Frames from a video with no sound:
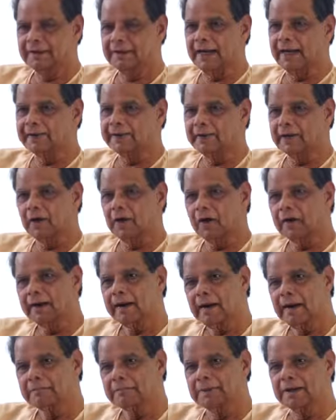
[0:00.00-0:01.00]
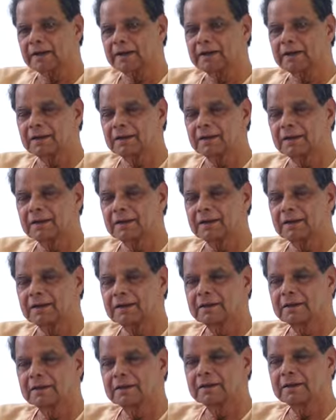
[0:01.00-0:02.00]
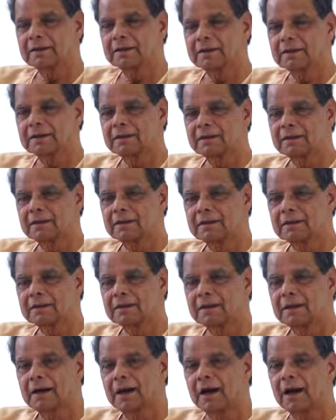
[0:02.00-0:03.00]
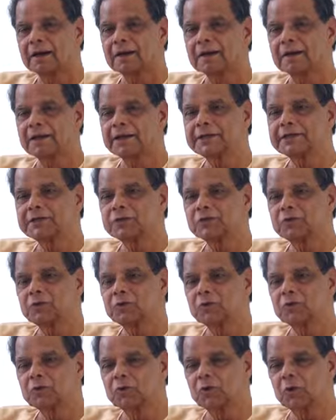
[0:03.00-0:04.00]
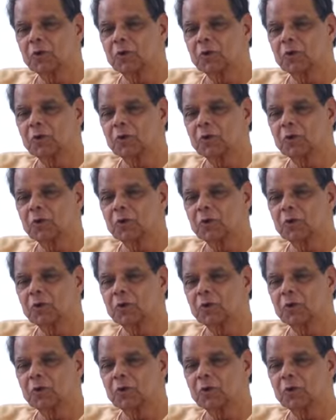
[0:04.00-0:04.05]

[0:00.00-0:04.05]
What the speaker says: that cannot happen unless you